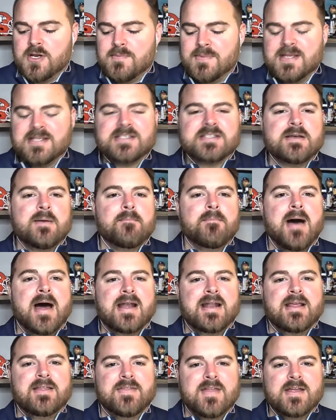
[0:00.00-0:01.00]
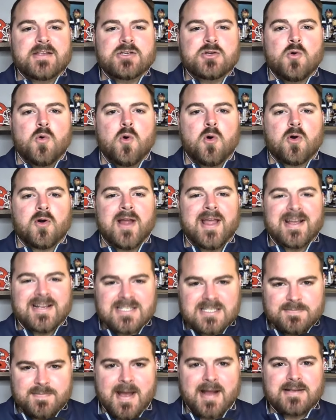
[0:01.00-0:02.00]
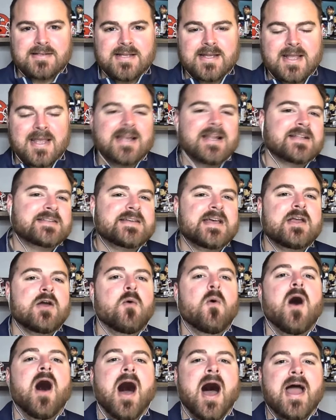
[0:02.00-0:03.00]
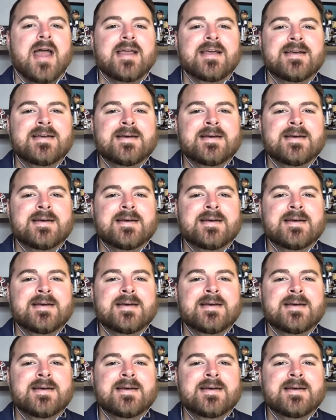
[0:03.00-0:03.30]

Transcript: to be somebody that you're expecting. And I'll tell you why.